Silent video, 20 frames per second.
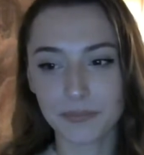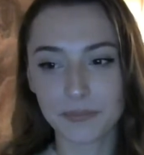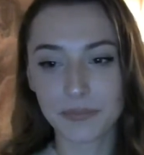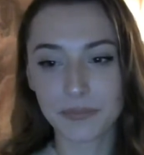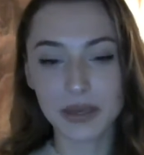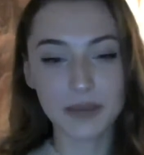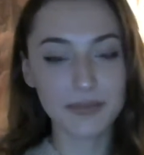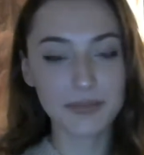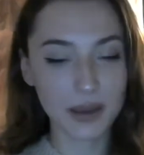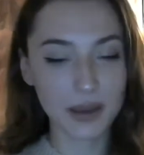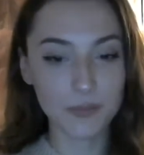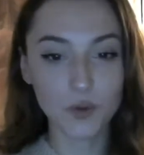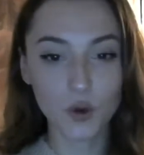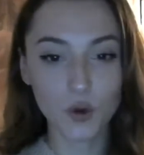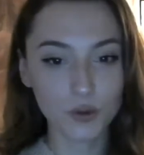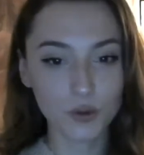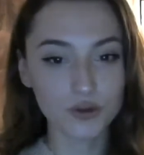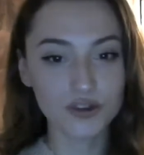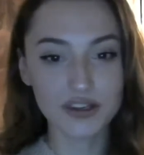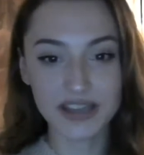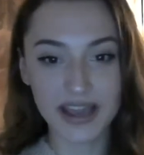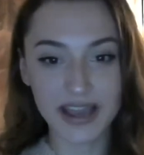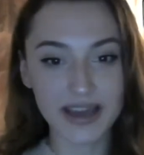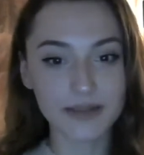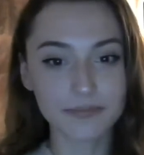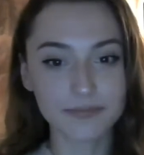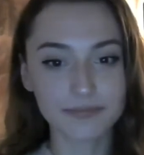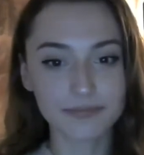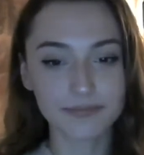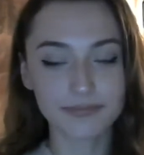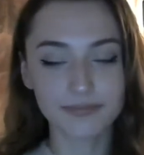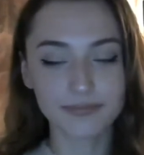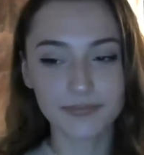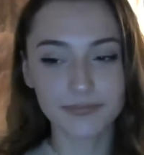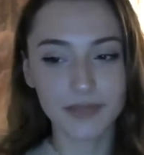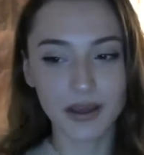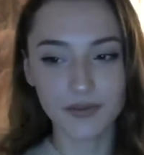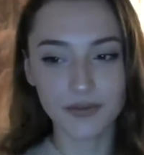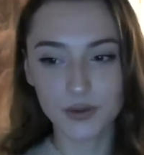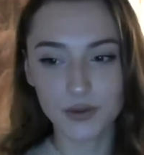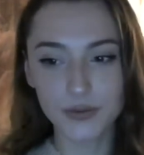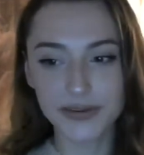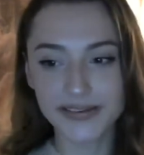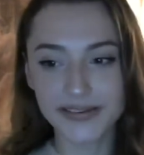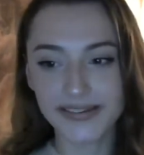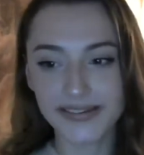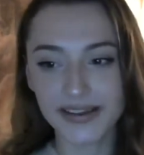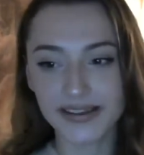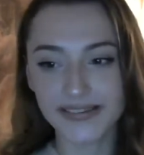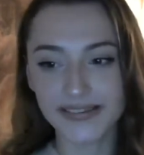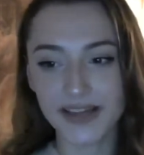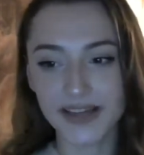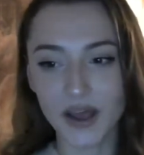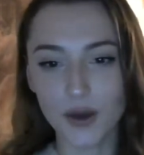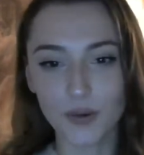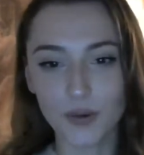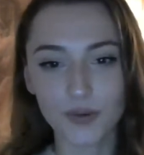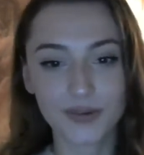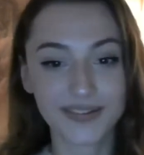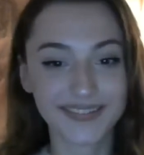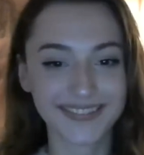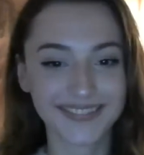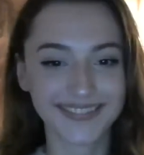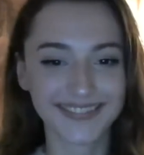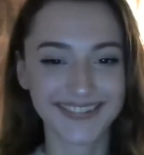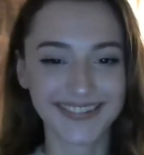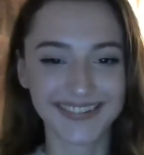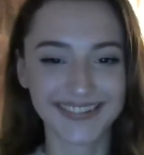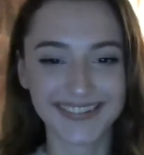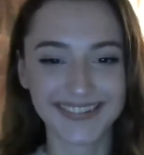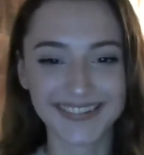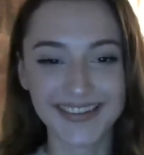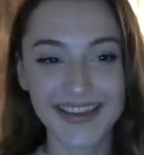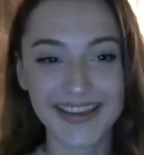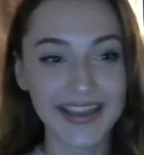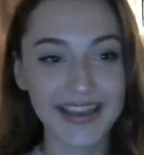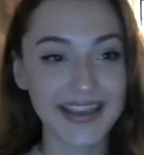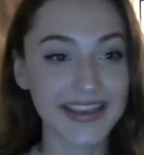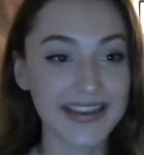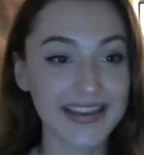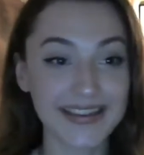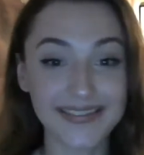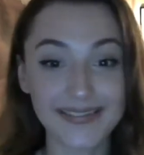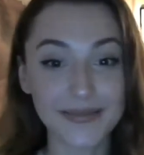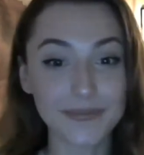Maybe I'm going to get a few dislikes now. It